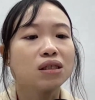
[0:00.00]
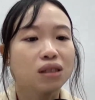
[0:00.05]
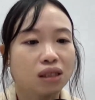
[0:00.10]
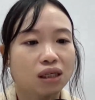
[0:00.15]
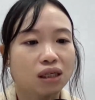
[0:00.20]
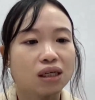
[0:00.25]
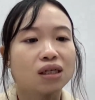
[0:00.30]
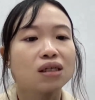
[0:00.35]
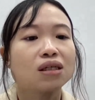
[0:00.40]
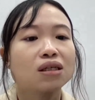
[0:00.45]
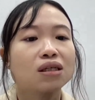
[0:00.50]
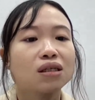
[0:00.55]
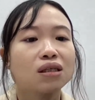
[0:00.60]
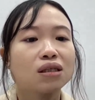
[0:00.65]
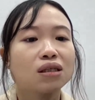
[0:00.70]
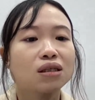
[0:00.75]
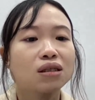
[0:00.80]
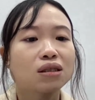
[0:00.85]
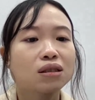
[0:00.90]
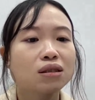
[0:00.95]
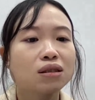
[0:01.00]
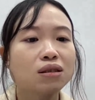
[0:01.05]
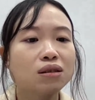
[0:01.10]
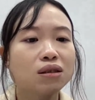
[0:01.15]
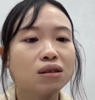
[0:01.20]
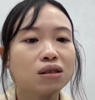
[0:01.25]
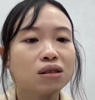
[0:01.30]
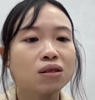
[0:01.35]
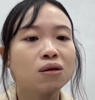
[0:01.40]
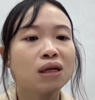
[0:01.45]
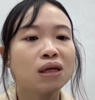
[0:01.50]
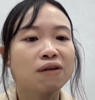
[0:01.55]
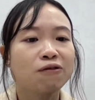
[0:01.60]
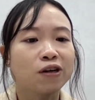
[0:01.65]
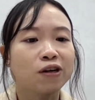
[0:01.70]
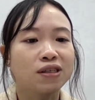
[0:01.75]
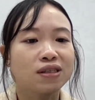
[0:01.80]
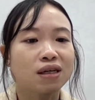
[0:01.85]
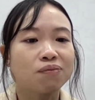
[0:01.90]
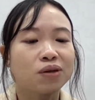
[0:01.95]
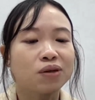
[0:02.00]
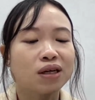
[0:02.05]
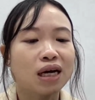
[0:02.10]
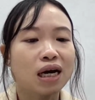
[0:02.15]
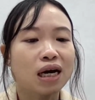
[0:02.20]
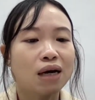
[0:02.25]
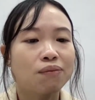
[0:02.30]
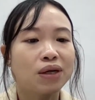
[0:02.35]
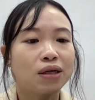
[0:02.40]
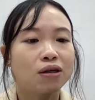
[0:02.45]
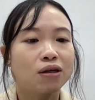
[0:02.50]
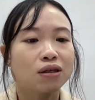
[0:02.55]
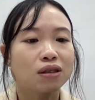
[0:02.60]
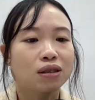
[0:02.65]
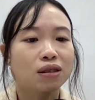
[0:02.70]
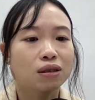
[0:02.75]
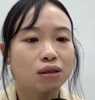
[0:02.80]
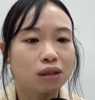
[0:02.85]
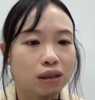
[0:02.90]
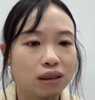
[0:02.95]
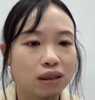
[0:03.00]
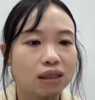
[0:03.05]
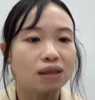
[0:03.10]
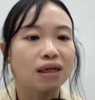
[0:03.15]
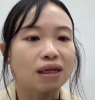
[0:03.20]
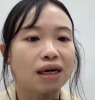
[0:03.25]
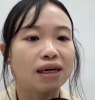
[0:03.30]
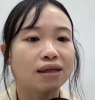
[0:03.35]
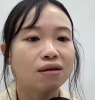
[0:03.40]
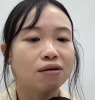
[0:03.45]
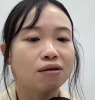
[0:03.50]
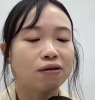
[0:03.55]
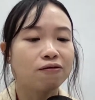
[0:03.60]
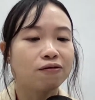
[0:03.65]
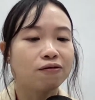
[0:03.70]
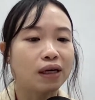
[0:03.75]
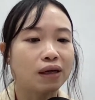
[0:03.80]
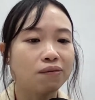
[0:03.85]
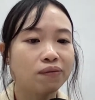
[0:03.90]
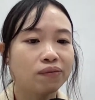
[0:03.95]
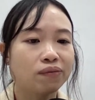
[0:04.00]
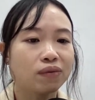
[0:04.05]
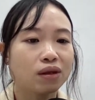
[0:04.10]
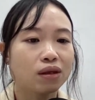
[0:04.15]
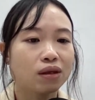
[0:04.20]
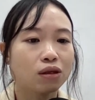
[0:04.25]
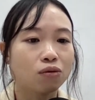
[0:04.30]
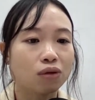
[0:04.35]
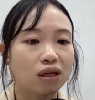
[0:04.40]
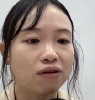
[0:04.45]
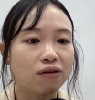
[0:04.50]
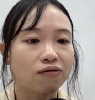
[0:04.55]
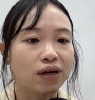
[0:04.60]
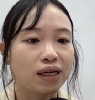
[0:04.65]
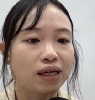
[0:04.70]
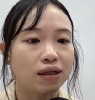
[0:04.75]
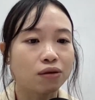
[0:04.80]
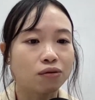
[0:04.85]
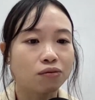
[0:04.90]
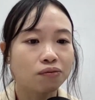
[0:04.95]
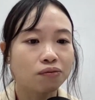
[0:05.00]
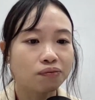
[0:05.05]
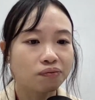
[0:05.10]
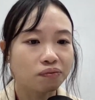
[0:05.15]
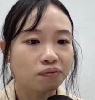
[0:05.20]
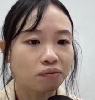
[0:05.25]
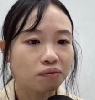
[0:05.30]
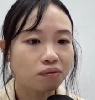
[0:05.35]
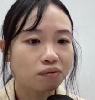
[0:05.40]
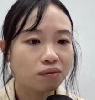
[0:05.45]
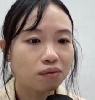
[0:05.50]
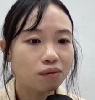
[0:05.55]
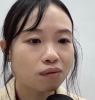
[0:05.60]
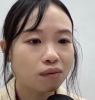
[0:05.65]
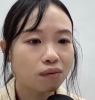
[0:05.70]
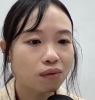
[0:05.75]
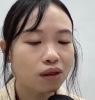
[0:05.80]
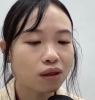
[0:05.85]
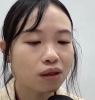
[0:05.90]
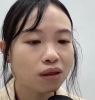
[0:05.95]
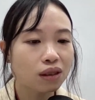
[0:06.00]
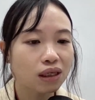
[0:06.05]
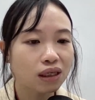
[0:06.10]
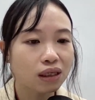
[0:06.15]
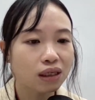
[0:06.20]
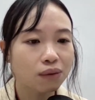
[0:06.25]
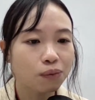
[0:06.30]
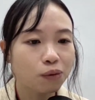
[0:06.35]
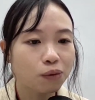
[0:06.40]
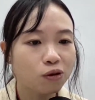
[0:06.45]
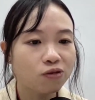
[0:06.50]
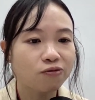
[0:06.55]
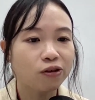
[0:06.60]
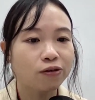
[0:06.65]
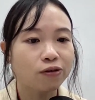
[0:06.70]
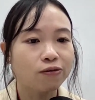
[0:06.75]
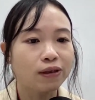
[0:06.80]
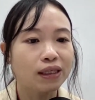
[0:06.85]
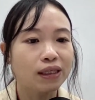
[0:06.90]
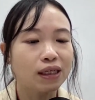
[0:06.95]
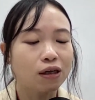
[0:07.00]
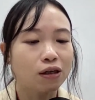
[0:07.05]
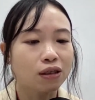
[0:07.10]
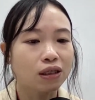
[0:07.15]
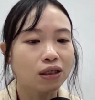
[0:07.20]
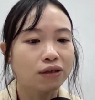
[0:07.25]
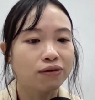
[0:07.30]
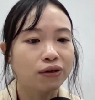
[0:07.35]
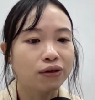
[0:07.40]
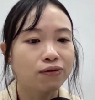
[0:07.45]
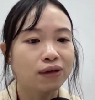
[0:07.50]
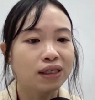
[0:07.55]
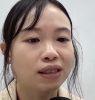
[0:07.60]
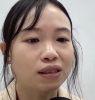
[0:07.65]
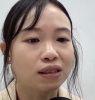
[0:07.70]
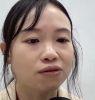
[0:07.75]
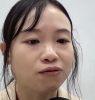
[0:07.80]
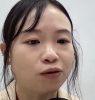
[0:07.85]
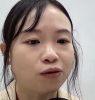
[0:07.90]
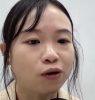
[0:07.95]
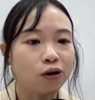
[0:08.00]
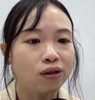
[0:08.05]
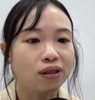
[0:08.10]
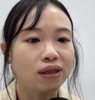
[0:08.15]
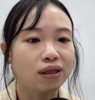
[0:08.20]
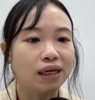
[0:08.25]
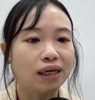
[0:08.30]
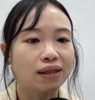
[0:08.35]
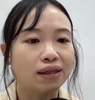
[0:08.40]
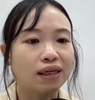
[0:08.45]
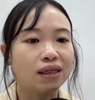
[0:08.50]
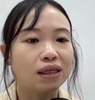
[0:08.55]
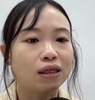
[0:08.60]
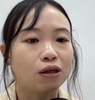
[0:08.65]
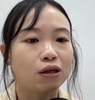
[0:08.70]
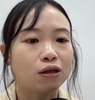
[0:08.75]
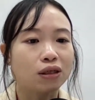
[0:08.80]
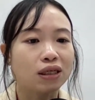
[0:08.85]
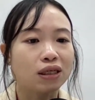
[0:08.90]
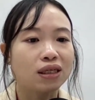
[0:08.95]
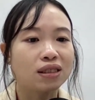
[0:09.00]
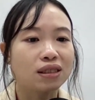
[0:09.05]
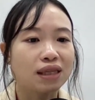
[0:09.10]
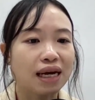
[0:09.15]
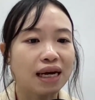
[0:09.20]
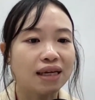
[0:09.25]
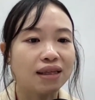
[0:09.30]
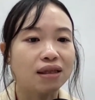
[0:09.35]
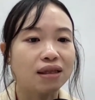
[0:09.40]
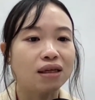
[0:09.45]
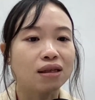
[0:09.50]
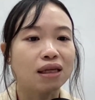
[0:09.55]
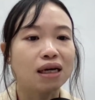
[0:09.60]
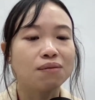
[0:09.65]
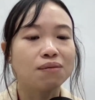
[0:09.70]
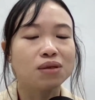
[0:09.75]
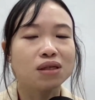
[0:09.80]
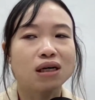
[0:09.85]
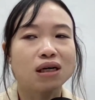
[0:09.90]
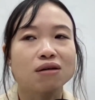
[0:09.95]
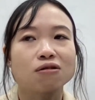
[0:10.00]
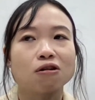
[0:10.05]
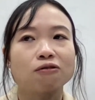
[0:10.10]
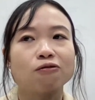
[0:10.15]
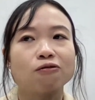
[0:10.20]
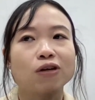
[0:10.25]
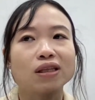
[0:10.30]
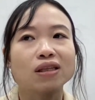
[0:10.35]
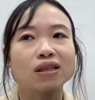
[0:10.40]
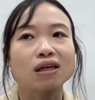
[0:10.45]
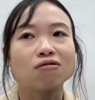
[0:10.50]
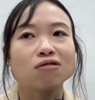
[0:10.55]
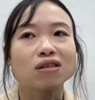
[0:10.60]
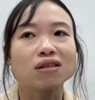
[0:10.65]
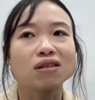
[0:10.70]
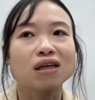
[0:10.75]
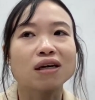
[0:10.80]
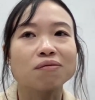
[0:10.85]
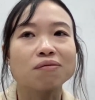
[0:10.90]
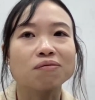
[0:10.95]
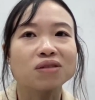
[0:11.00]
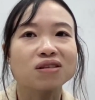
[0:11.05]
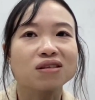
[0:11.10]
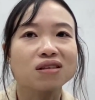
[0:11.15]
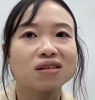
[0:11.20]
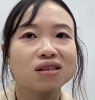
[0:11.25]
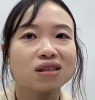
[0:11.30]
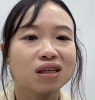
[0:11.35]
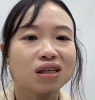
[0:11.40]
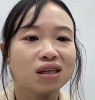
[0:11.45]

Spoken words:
Yeah. So like for example, Kame got 39 of them, unique value. The most frequently occurring one is Ford, and then it occurs 90 times out of 1,000 times.